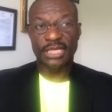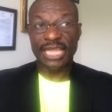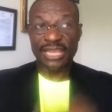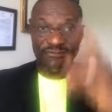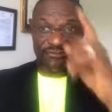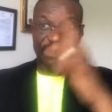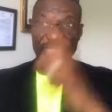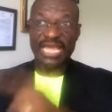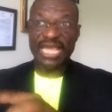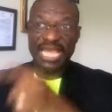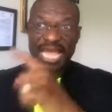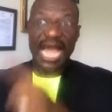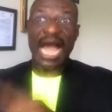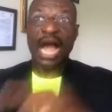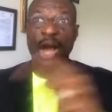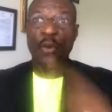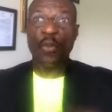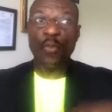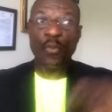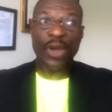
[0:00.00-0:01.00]
If they
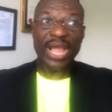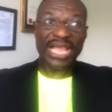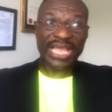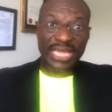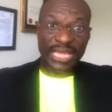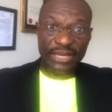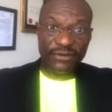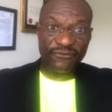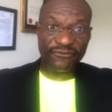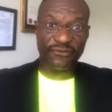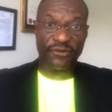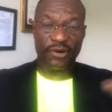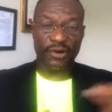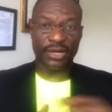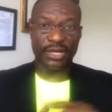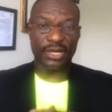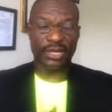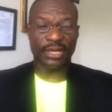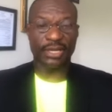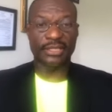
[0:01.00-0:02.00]
are working
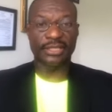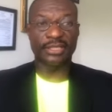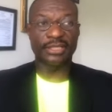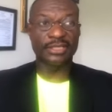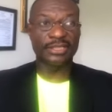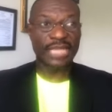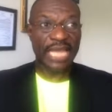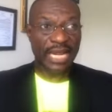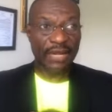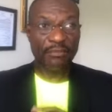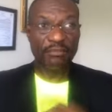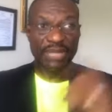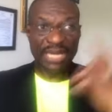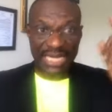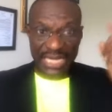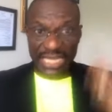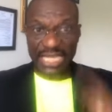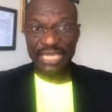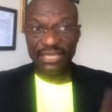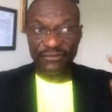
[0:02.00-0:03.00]
for God, then
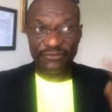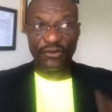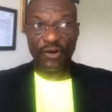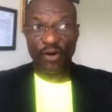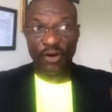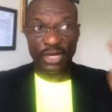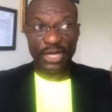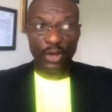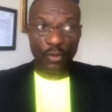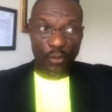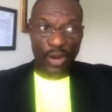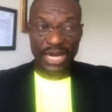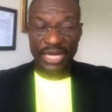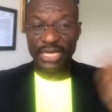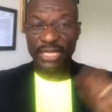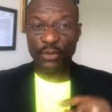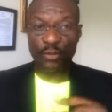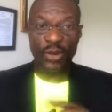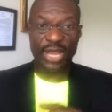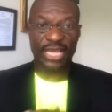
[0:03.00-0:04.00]
believe on the
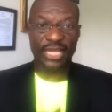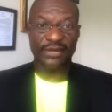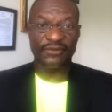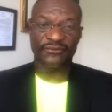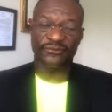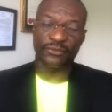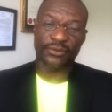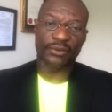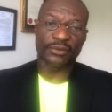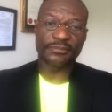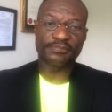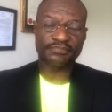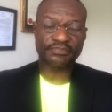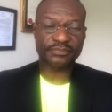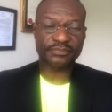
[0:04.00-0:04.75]
one they're working for.